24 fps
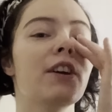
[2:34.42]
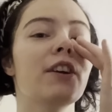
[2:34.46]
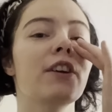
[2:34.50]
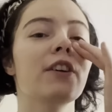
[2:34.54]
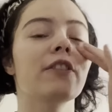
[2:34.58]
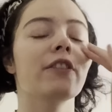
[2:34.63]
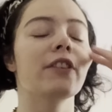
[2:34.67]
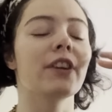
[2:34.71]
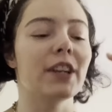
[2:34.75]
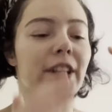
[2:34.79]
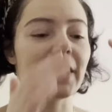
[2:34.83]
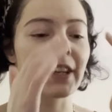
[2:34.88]

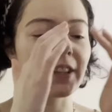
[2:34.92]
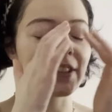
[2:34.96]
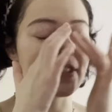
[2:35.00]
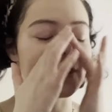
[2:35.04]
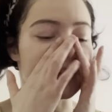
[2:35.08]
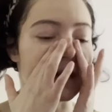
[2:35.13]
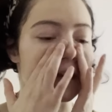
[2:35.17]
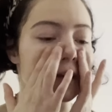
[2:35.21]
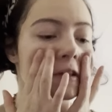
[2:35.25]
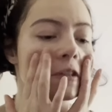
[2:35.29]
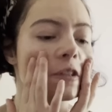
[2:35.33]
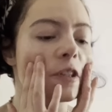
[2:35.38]
really
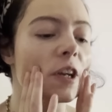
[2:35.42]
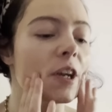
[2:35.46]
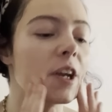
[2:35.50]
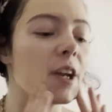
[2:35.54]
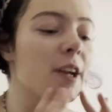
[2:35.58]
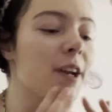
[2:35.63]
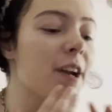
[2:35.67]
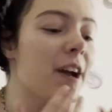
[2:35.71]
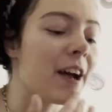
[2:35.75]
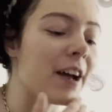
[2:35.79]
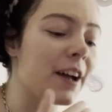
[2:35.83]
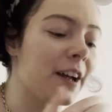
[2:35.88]

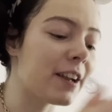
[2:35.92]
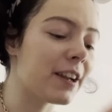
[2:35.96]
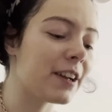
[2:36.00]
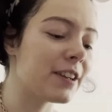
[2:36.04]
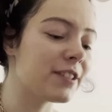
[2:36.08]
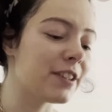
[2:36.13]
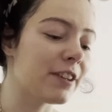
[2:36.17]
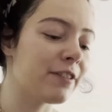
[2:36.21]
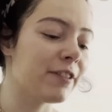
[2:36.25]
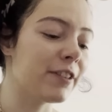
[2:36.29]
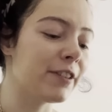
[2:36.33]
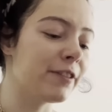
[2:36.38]
exciting, and I
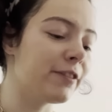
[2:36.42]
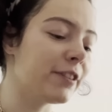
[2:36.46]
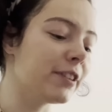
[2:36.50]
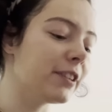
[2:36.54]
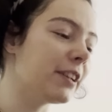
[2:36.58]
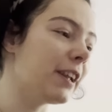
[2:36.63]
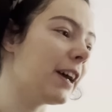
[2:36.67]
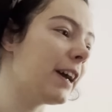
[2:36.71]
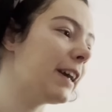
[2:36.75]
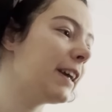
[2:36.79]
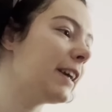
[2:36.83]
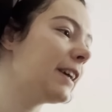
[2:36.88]
definitely feel
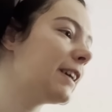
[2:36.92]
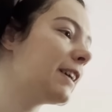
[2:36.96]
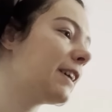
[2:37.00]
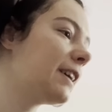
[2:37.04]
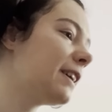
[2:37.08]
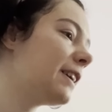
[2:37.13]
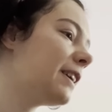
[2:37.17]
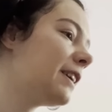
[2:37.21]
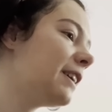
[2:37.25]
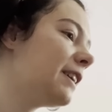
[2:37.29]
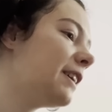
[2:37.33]
like